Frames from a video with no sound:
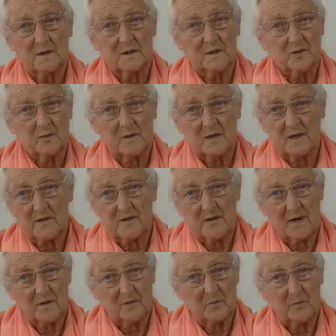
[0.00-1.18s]
that we can
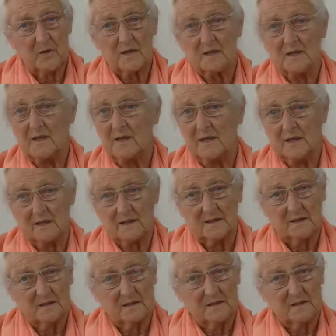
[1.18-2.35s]
then bring
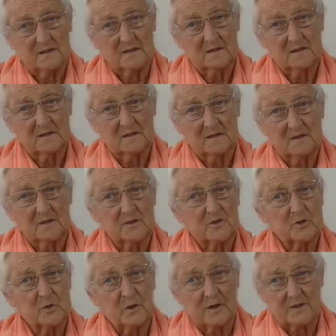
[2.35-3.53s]
healing
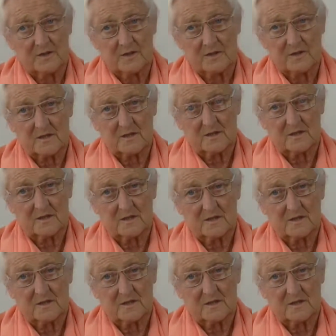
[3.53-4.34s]
to others